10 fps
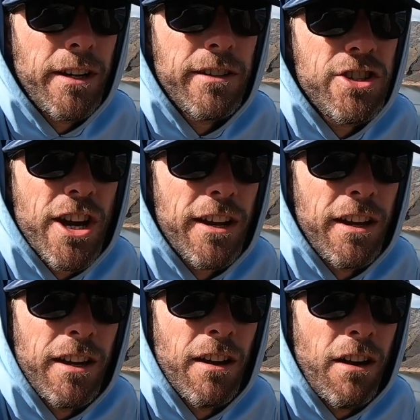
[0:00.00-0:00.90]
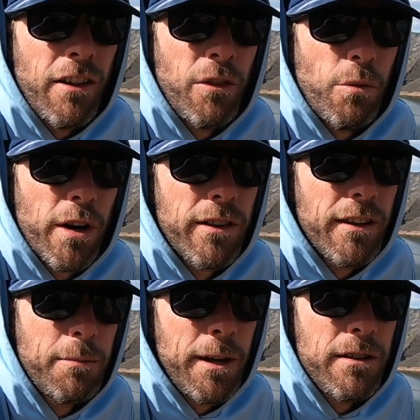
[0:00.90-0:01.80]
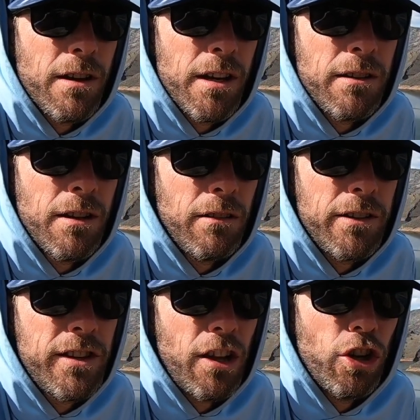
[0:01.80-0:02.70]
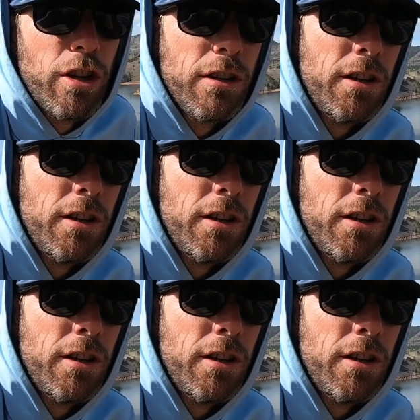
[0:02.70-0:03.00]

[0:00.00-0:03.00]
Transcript: to check in on the work that's been done. Let's take a look.